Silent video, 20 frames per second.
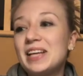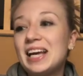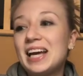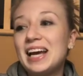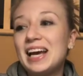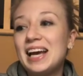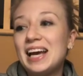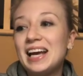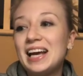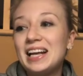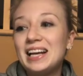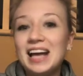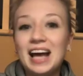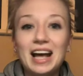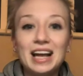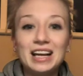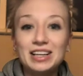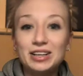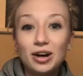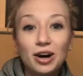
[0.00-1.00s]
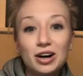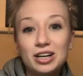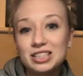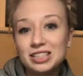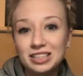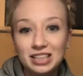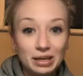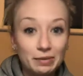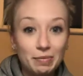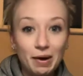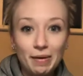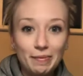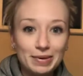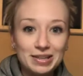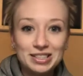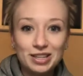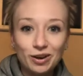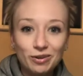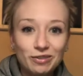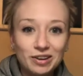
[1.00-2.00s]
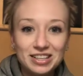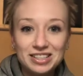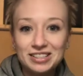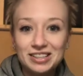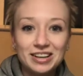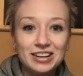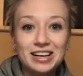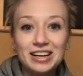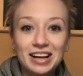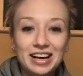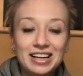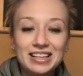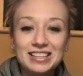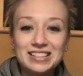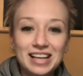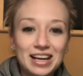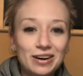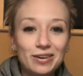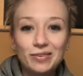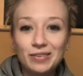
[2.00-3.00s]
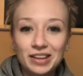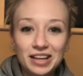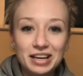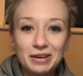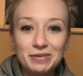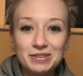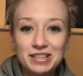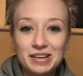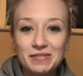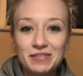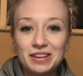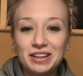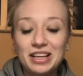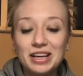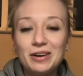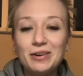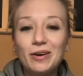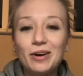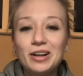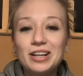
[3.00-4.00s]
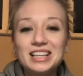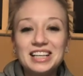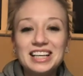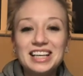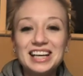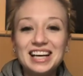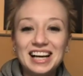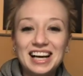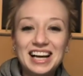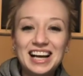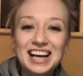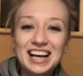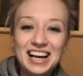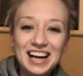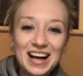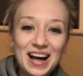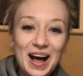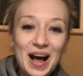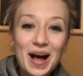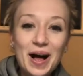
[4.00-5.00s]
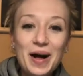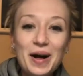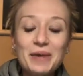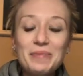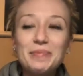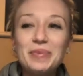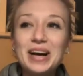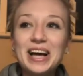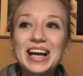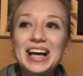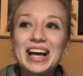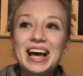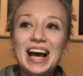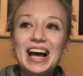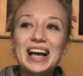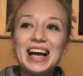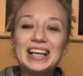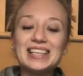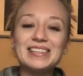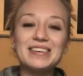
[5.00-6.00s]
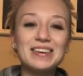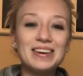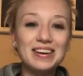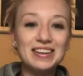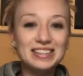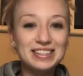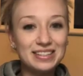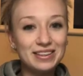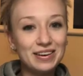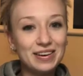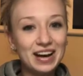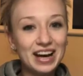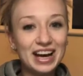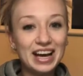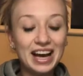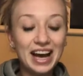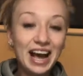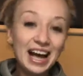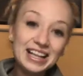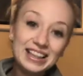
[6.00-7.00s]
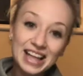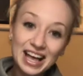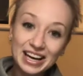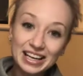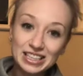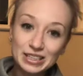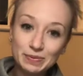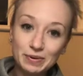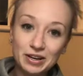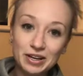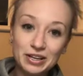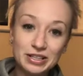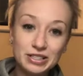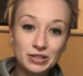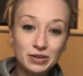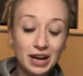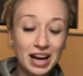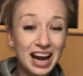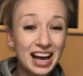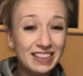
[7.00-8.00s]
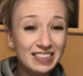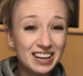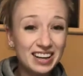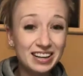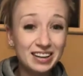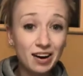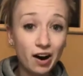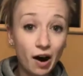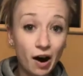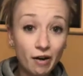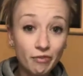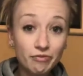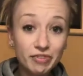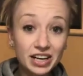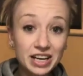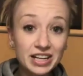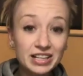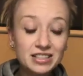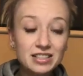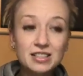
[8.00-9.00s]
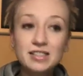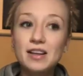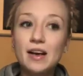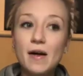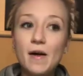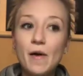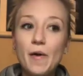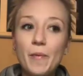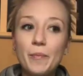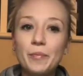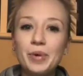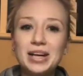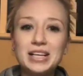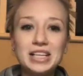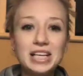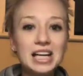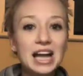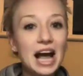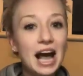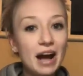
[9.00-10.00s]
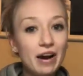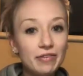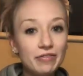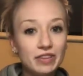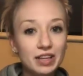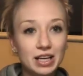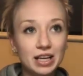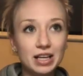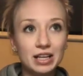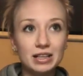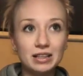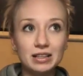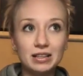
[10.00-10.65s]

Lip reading: and had cooked by myself on Sunday nights. I don't think it was even legal. But so I had that experience. So I had the confidence, but I didn't have the